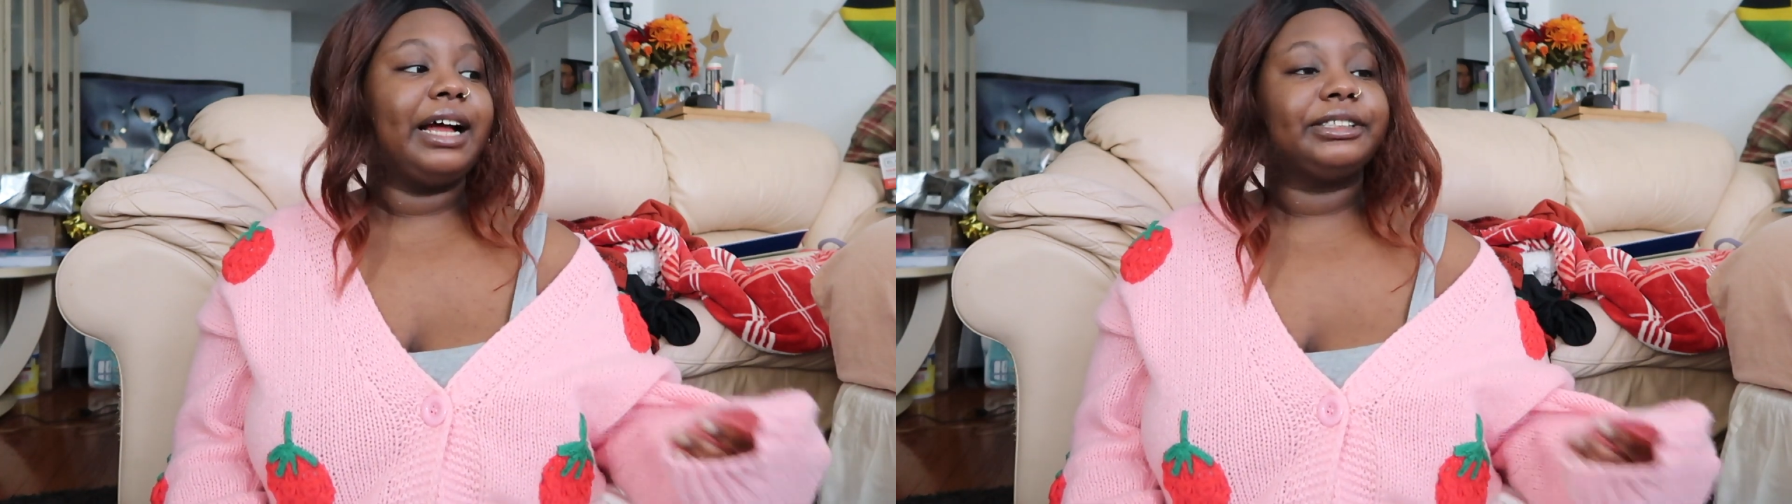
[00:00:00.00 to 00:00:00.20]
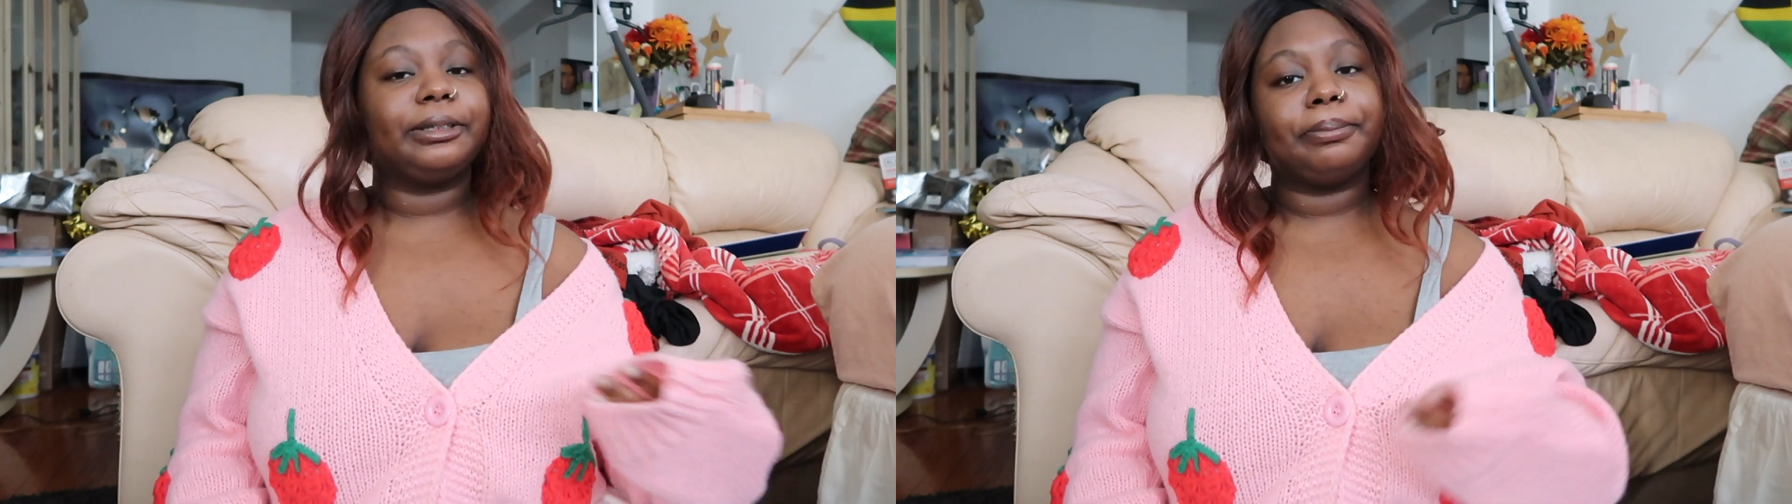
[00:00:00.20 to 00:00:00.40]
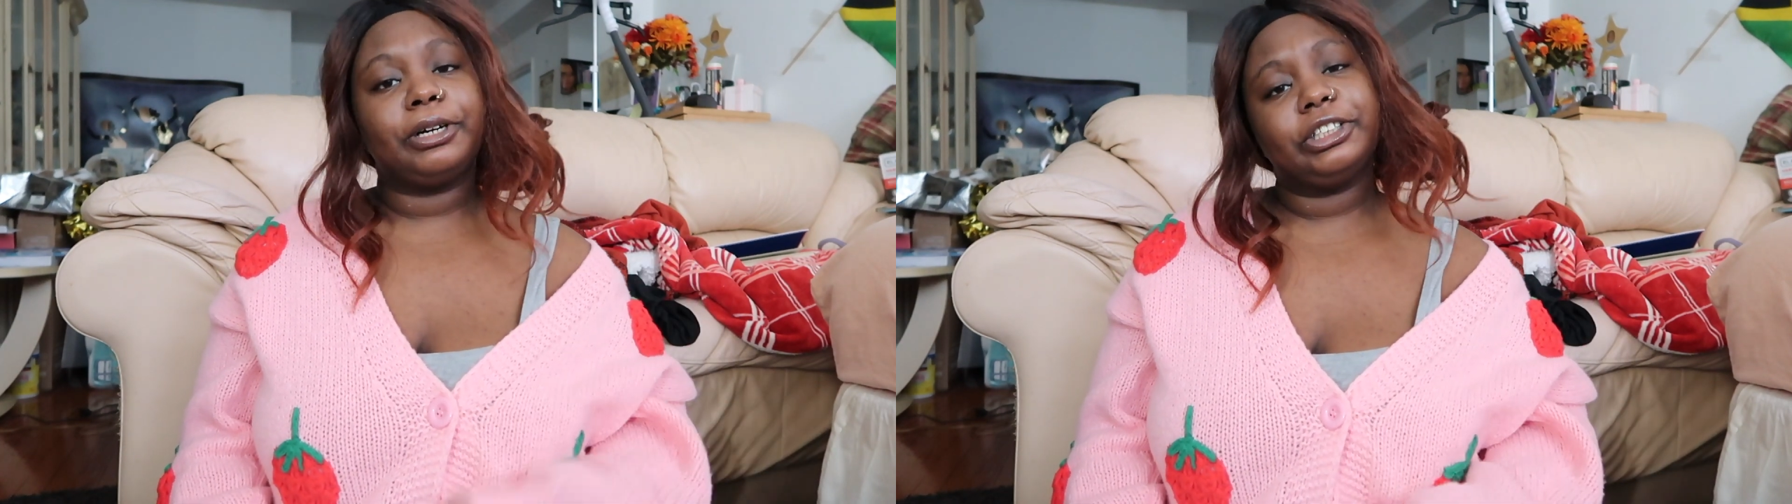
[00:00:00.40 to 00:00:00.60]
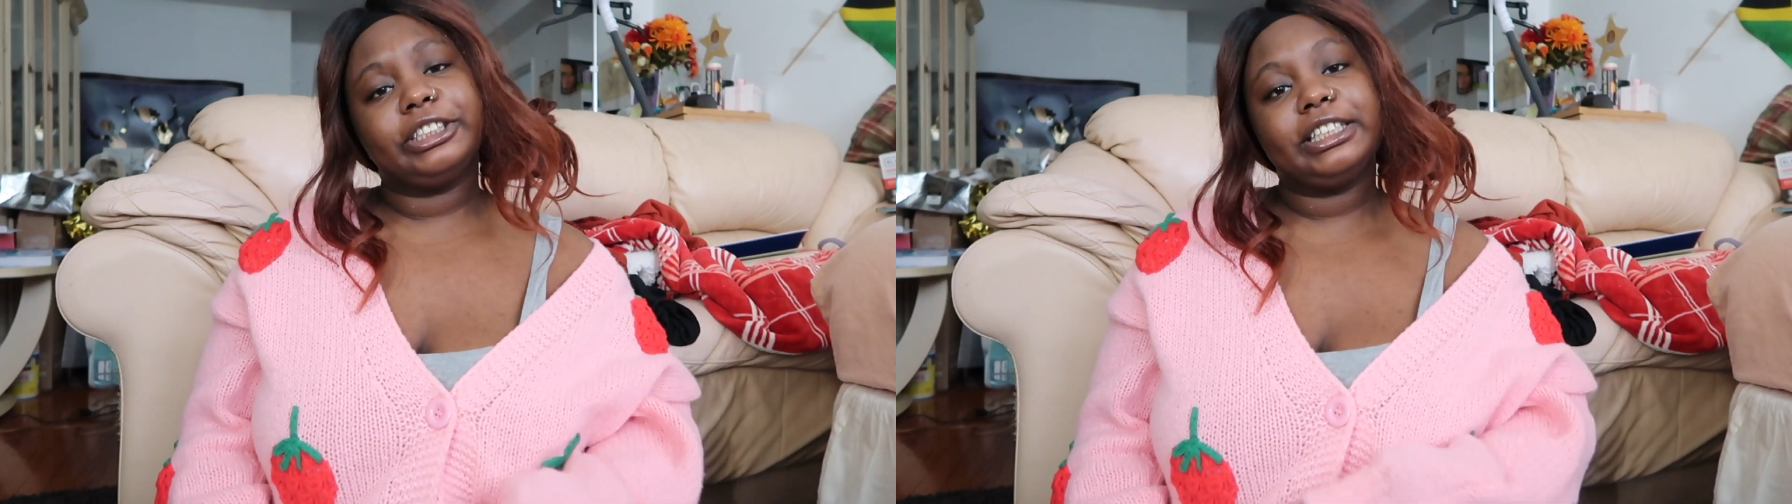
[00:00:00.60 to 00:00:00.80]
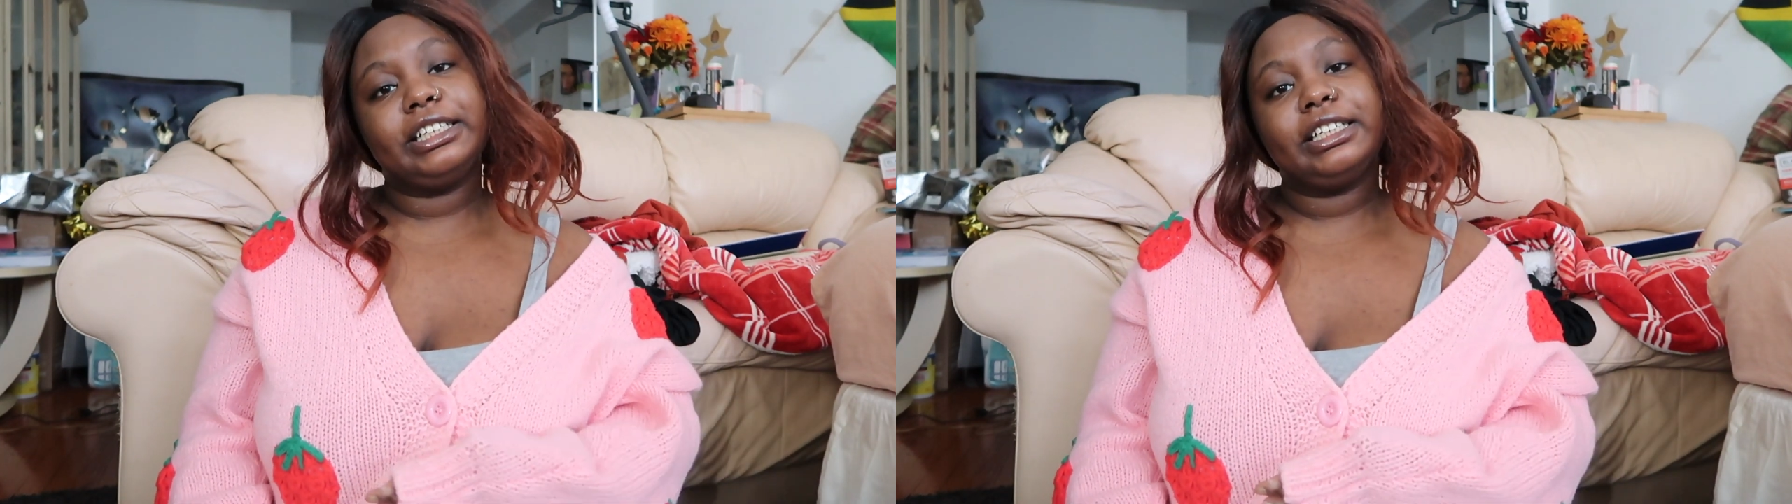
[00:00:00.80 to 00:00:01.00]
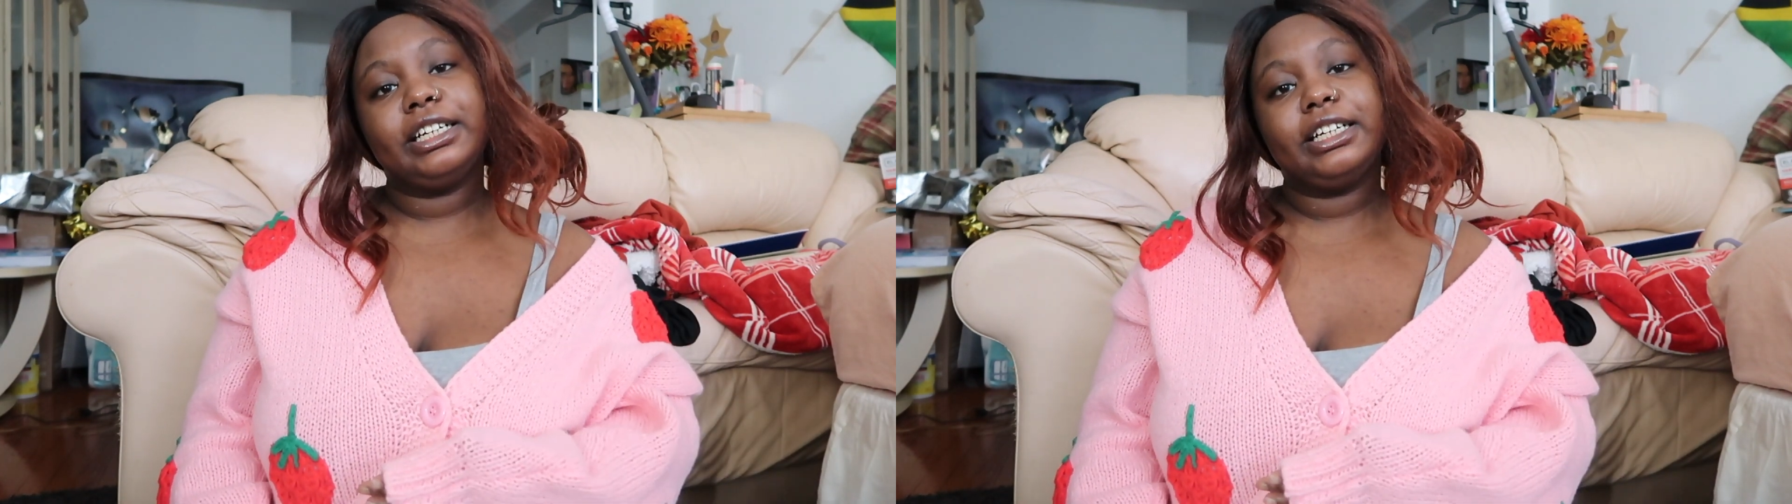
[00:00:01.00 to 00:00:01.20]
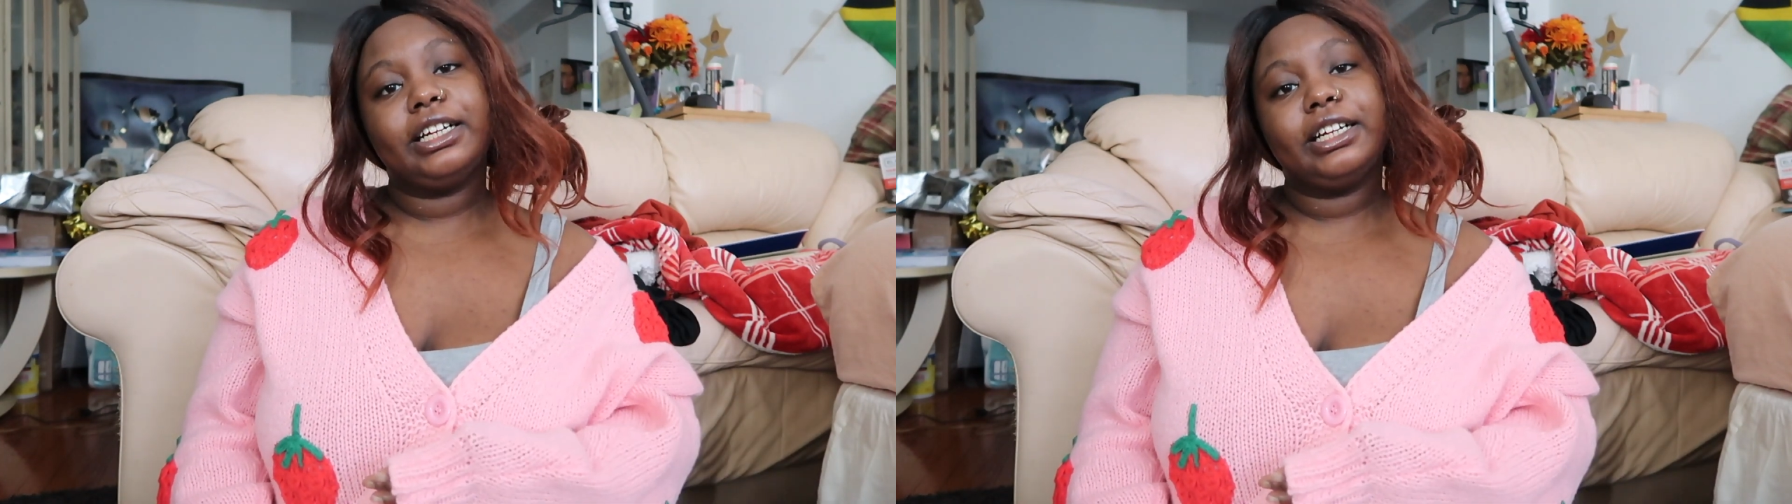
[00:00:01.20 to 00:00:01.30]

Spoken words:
as a person.